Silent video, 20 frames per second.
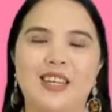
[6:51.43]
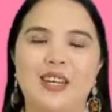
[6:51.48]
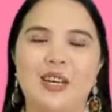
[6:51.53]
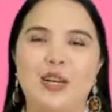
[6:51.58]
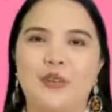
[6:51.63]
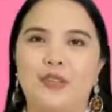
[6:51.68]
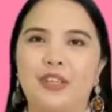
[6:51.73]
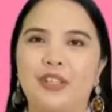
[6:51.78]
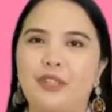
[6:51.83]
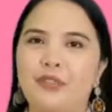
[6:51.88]

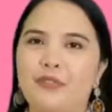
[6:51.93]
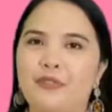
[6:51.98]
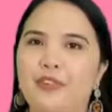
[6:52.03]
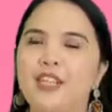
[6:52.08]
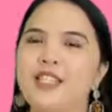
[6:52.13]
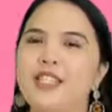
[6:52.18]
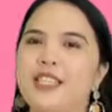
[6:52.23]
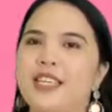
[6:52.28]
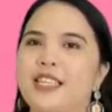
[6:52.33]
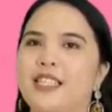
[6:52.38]
For the
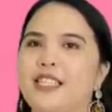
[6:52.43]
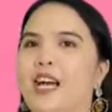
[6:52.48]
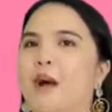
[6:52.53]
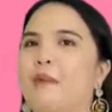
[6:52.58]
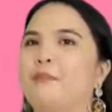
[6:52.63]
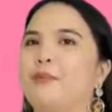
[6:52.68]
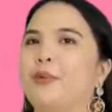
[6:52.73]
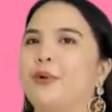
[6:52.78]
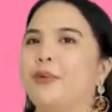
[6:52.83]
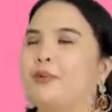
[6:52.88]
first
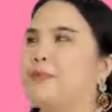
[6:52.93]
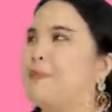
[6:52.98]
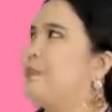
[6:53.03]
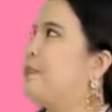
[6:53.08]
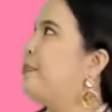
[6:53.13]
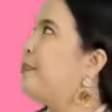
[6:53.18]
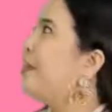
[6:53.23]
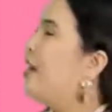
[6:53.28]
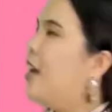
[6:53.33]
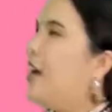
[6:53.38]
example,
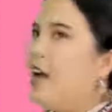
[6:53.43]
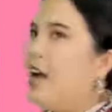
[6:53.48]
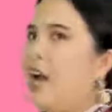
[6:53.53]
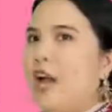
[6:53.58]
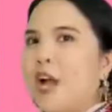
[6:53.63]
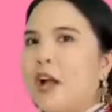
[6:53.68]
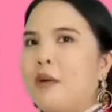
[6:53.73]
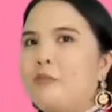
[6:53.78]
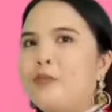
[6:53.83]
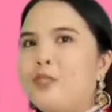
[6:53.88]

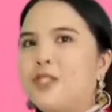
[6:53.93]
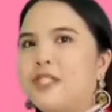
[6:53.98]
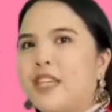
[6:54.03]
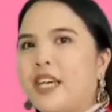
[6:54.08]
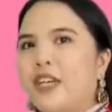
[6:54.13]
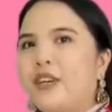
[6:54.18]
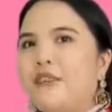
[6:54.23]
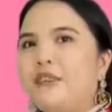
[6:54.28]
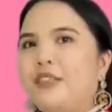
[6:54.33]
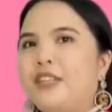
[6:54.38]

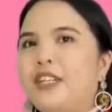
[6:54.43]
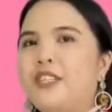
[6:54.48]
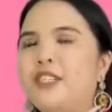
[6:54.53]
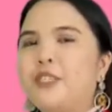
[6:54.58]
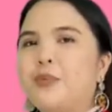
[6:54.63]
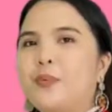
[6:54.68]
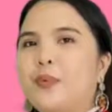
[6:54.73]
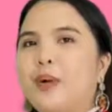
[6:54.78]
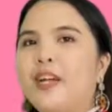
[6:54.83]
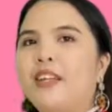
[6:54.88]
Museo
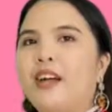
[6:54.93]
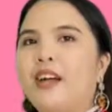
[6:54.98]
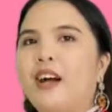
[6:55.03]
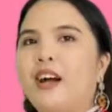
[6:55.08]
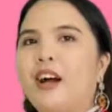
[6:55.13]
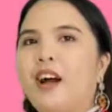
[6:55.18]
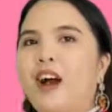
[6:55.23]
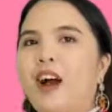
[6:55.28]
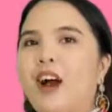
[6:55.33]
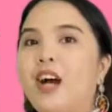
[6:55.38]

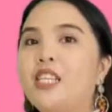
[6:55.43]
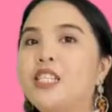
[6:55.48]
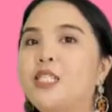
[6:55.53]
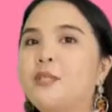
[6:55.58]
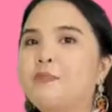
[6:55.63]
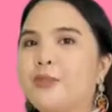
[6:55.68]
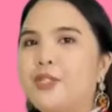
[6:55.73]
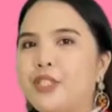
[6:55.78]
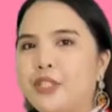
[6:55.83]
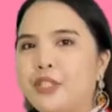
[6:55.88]
Valenzuela has
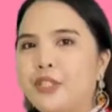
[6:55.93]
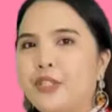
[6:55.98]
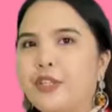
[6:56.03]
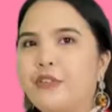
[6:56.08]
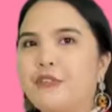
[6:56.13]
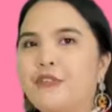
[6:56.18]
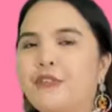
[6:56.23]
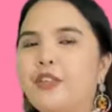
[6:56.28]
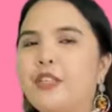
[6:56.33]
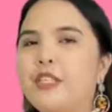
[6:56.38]

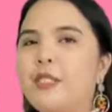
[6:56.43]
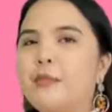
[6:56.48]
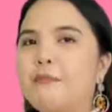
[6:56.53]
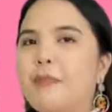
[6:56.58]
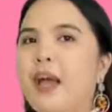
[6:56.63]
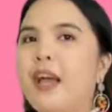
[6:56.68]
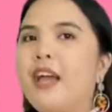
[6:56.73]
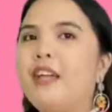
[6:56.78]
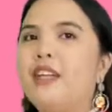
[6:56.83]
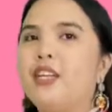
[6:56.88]
preserved
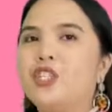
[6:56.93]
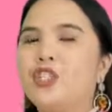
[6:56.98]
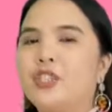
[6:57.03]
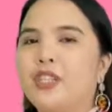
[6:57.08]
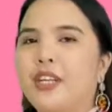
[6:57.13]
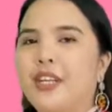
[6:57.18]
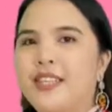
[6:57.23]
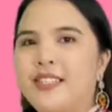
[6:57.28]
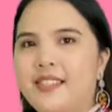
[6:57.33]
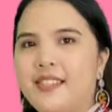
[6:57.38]
Spanish
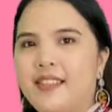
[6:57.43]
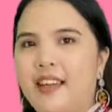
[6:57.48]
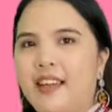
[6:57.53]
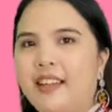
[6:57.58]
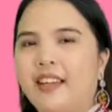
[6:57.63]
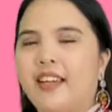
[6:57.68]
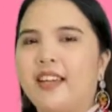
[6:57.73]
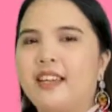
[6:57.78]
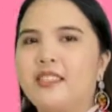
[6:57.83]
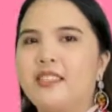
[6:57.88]

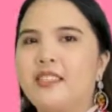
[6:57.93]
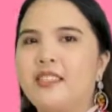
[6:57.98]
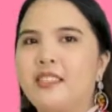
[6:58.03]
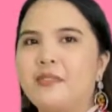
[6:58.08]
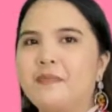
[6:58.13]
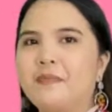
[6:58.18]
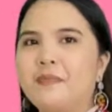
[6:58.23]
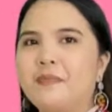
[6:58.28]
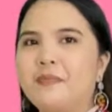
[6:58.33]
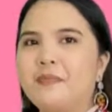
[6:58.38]
aesthetics.
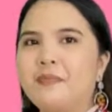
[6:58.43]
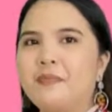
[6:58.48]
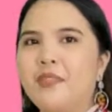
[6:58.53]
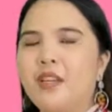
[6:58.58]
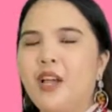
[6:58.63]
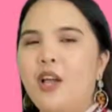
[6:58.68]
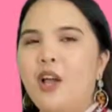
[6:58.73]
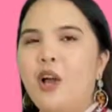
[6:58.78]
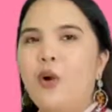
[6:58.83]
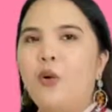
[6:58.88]

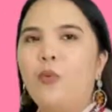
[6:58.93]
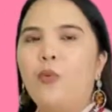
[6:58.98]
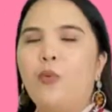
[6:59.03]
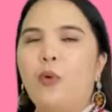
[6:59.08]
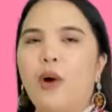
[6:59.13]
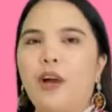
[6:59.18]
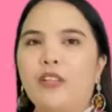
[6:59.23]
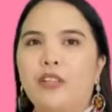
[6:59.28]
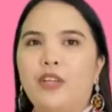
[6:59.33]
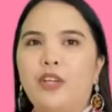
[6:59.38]

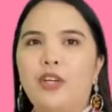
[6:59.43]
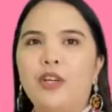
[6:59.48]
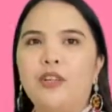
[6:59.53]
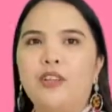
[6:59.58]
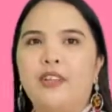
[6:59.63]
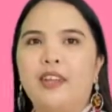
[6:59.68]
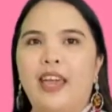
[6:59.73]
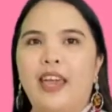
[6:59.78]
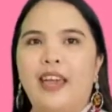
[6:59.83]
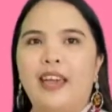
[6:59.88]
What do you
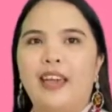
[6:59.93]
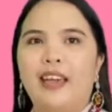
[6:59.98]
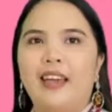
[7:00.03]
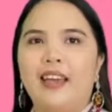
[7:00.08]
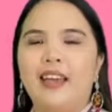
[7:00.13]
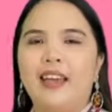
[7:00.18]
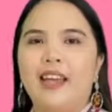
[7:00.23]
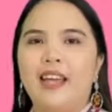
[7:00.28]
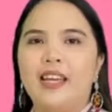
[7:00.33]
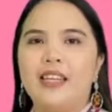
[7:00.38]
think
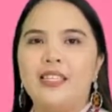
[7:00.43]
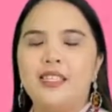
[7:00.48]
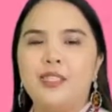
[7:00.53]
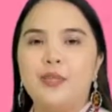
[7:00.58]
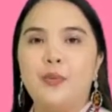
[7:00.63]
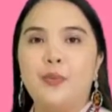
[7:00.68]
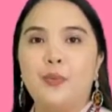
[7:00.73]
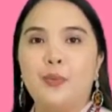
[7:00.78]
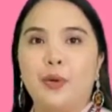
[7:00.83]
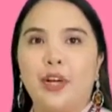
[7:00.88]
is
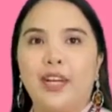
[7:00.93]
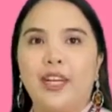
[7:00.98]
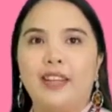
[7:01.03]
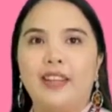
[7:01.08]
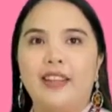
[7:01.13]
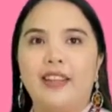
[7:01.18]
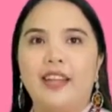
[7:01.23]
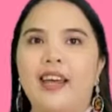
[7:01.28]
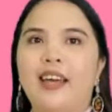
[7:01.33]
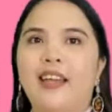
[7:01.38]
the word
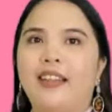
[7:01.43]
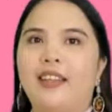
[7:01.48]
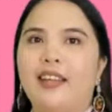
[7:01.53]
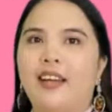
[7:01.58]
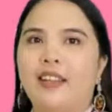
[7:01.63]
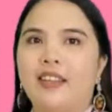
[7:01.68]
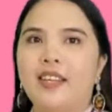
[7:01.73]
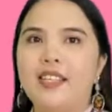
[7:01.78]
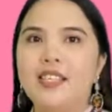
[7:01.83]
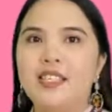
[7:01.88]

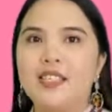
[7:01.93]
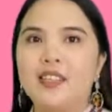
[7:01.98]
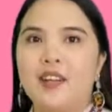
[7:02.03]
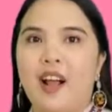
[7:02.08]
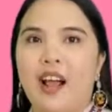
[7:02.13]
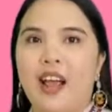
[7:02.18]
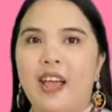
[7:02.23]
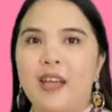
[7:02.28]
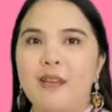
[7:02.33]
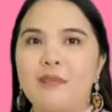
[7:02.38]
that
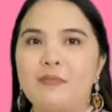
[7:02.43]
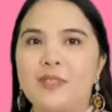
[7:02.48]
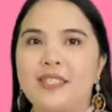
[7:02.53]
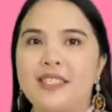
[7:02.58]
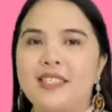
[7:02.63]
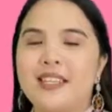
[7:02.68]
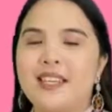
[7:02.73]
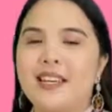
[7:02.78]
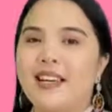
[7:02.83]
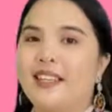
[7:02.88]

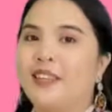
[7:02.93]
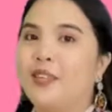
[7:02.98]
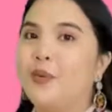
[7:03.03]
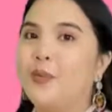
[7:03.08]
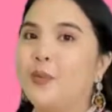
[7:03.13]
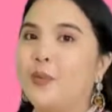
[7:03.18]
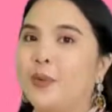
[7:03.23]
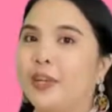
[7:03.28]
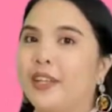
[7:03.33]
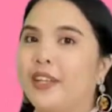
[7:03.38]
describes the
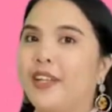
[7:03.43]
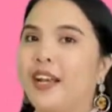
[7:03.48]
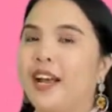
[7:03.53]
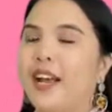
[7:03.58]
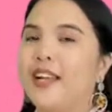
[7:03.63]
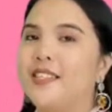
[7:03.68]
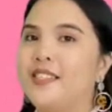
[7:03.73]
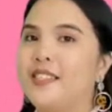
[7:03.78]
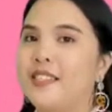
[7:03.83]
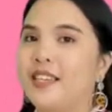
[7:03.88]
word
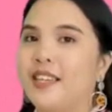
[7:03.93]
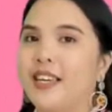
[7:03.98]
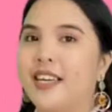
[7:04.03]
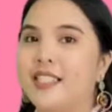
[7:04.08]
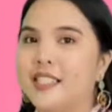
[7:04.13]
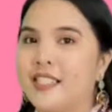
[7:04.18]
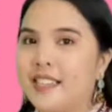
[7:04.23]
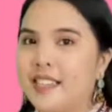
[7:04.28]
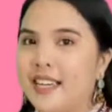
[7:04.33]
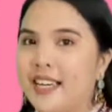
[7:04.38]

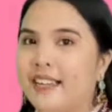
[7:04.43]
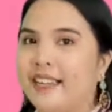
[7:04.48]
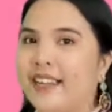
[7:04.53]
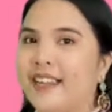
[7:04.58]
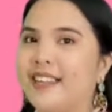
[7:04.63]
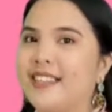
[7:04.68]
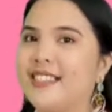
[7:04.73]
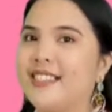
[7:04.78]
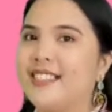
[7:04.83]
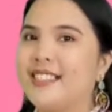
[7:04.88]

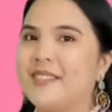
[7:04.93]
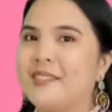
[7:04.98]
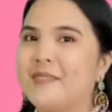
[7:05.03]
aesthetics?